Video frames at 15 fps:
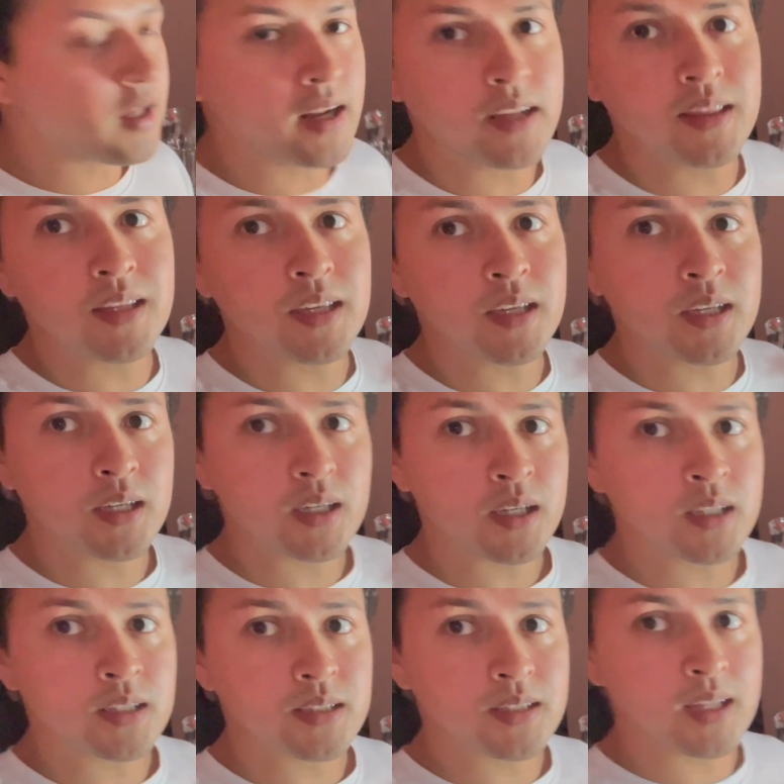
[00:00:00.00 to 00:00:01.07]
that I think
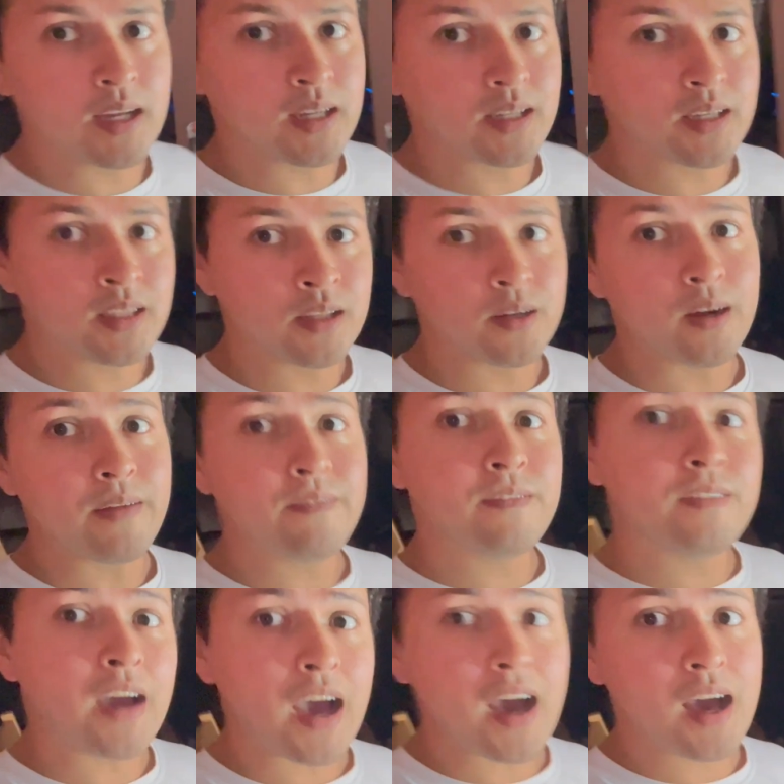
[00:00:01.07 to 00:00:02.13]
it's like either a
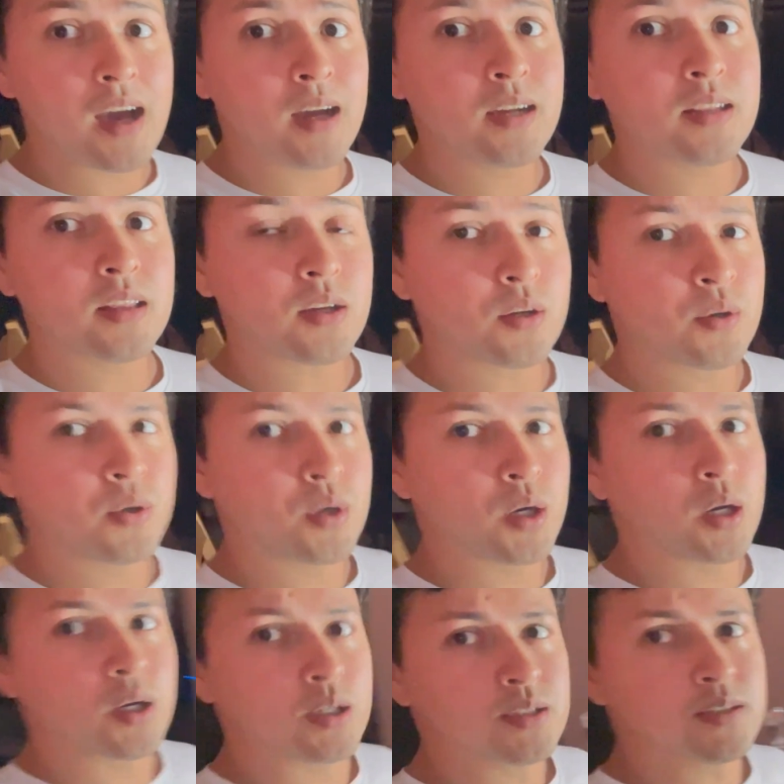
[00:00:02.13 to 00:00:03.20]
fact
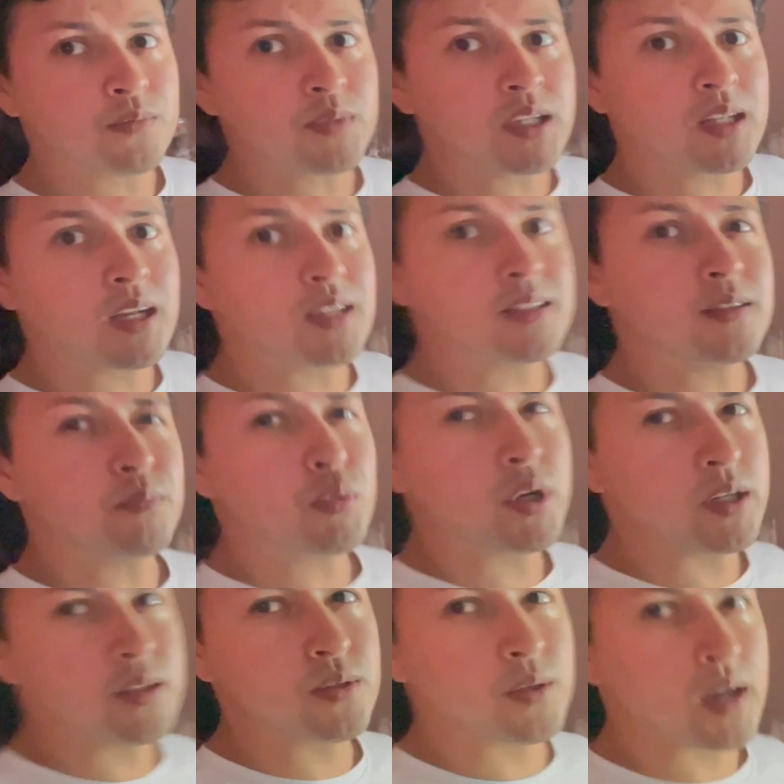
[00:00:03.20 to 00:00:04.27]
or something that it's
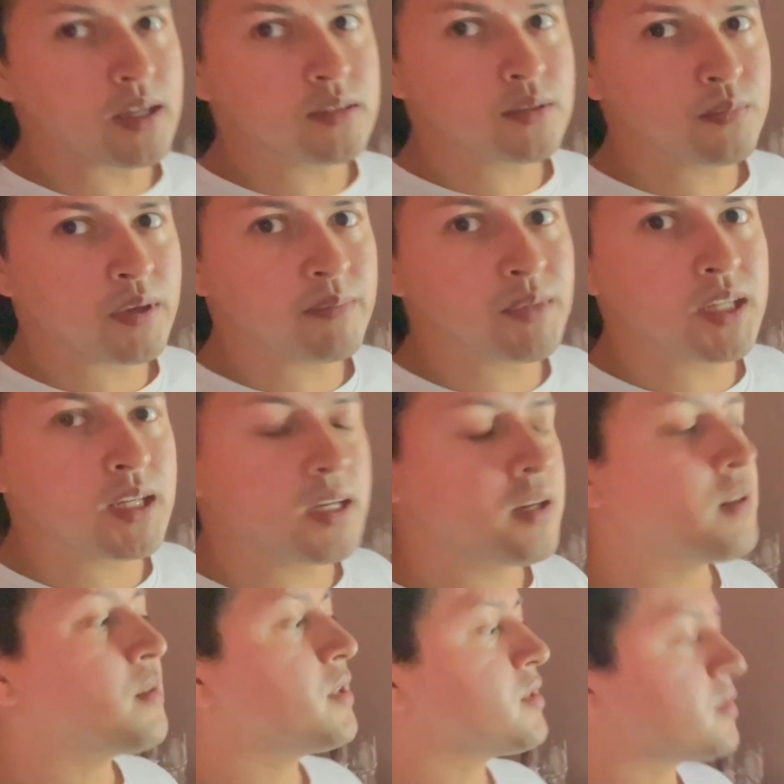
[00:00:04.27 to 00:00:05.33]
important to add to my
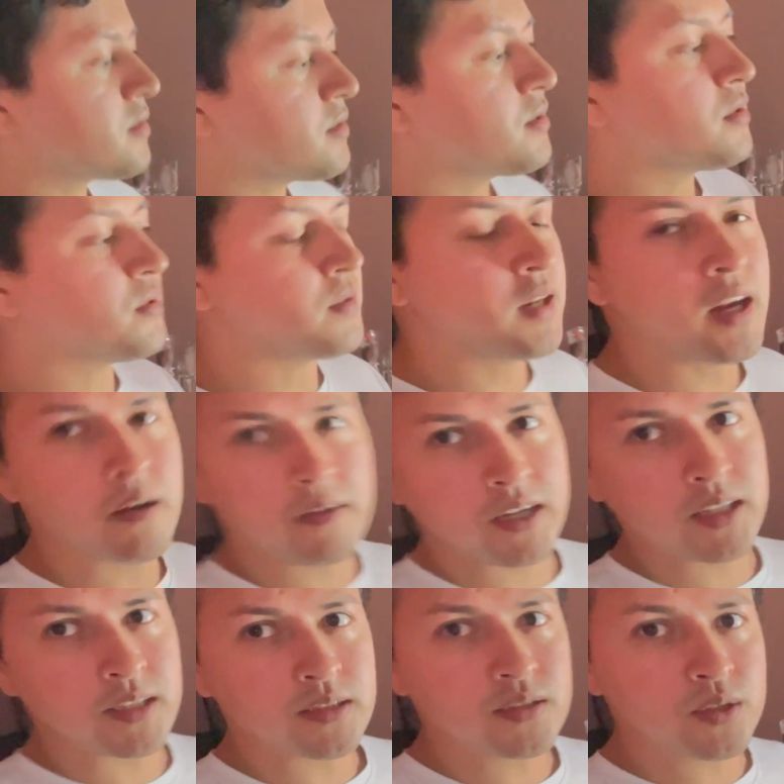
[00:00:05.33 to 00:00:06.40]
video and just to
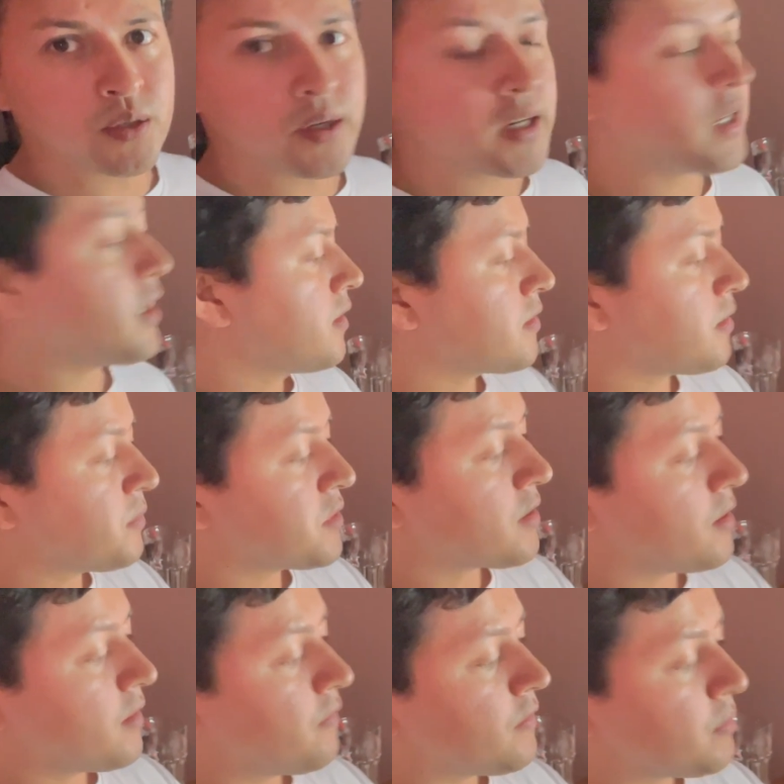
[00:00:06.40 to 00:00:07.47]
narrate the story. So I'm
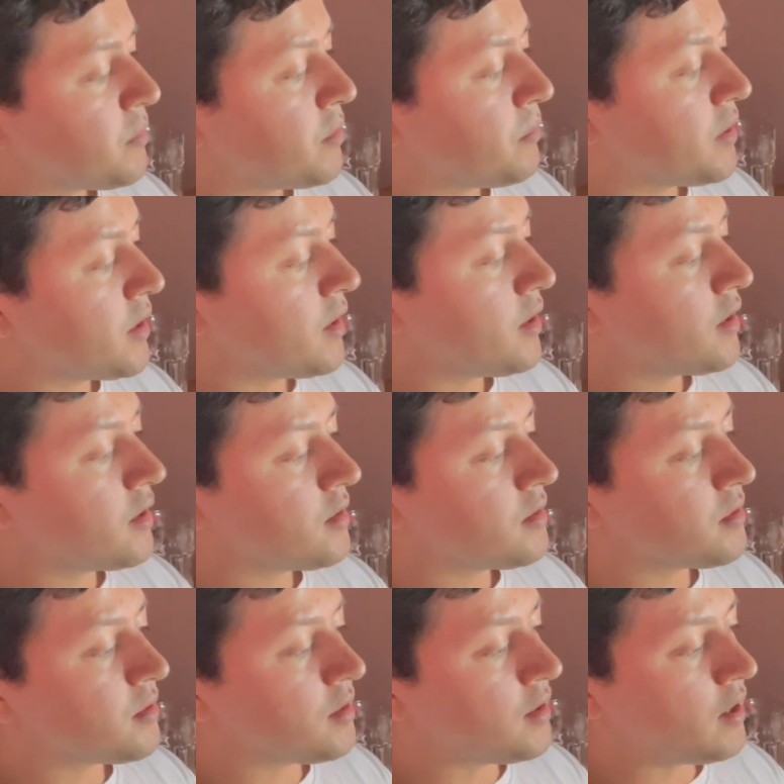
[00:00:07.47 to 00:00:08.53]
starting from the beginning and
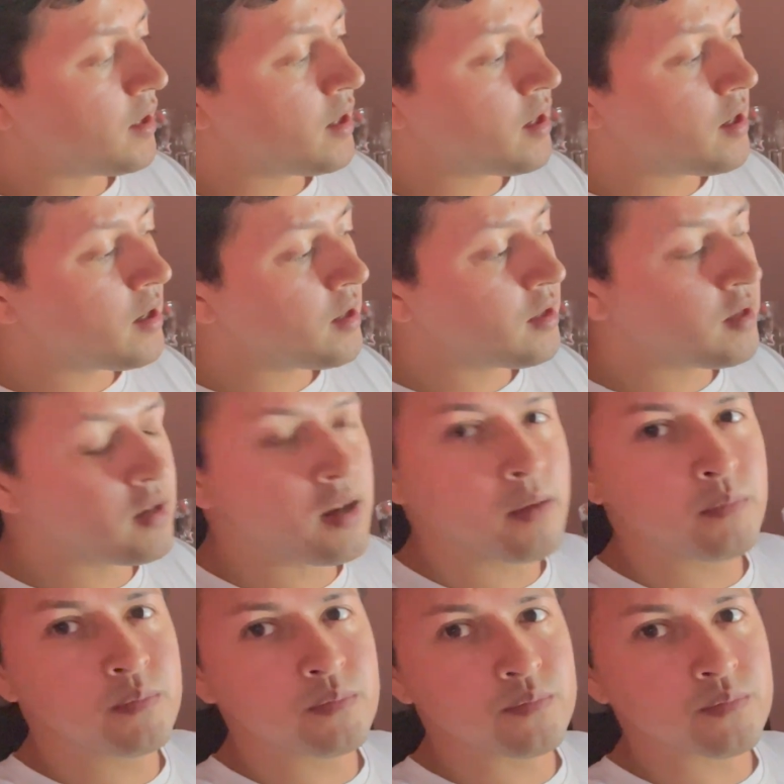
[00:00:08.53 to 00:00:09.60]
to the end, and
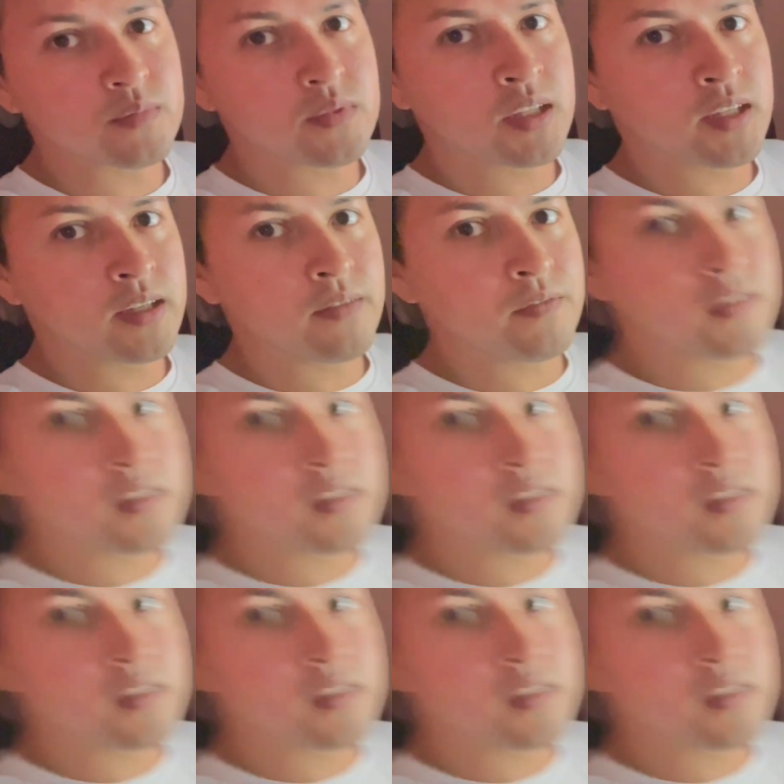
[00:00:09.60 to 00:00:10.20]
I'm like, if